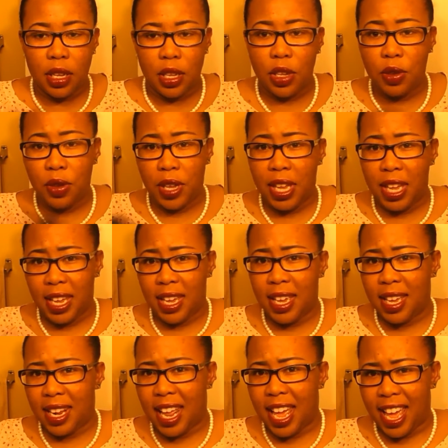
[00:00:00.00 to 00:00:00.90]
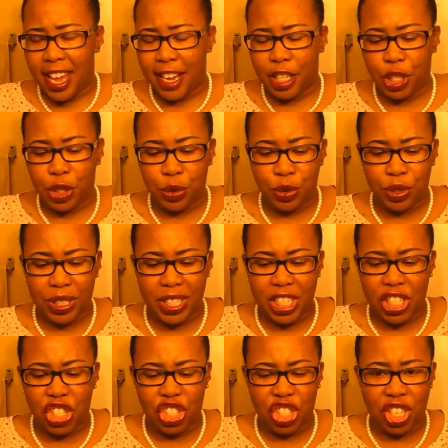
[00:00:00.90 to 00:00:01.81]
you can
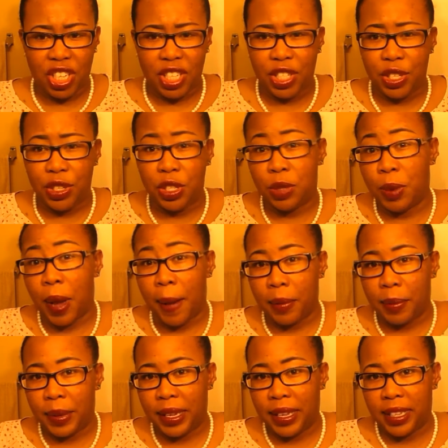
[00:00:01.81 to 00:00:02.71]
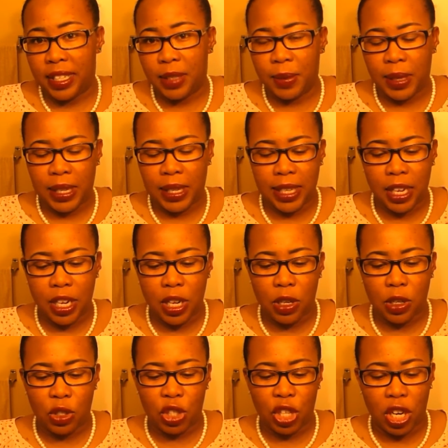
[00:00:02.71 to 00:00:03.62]
actually just use bobby pins because I
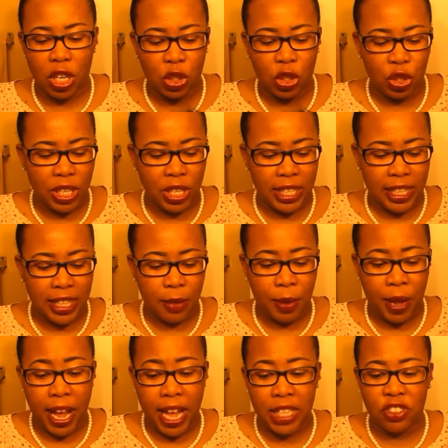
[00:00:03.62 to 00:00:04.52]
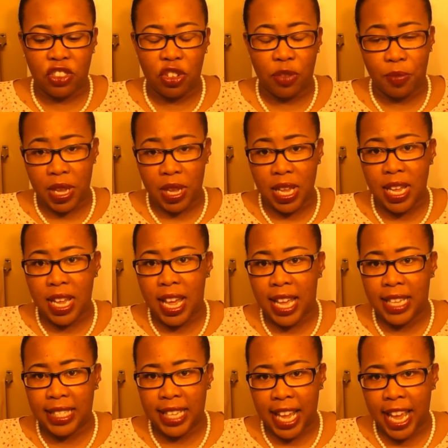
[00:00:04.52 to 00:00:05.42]
know drawstrings in the past for me
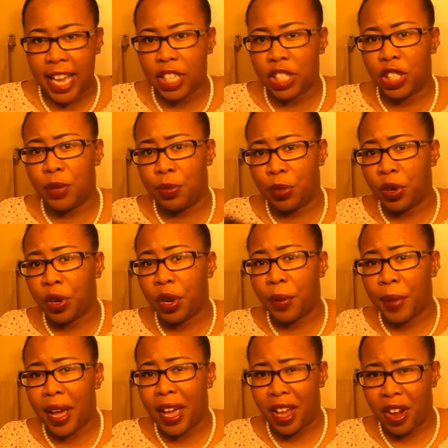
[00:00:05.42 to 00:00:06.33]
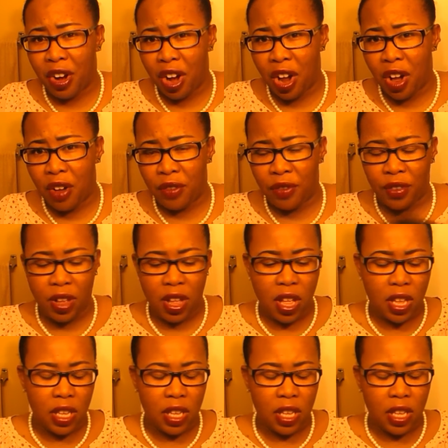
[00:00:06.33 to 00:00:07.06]
has actually broken my hair off.